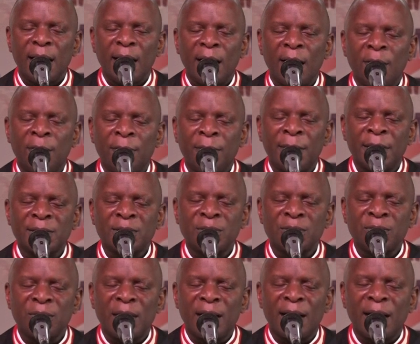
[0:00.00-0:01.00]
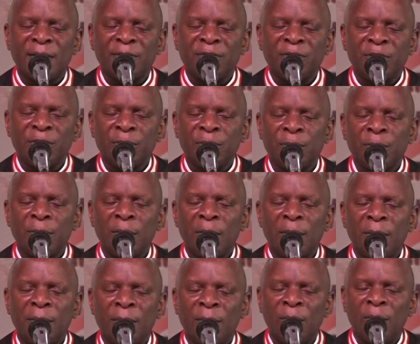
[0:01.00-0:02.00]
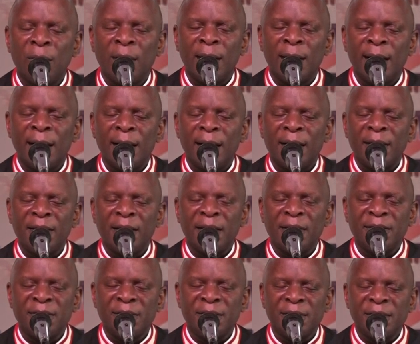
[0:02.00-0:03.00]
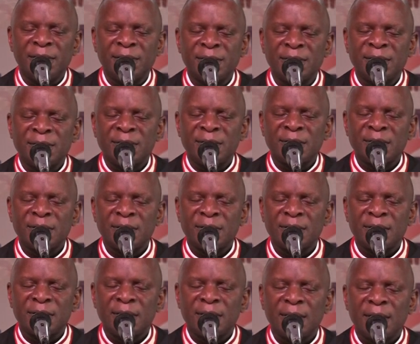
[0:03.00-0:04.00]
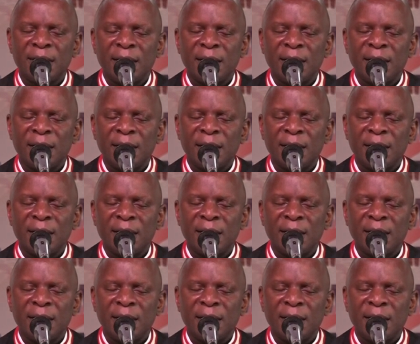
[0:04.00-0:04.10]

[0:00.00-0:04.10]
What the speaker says: Help us to love you more than these.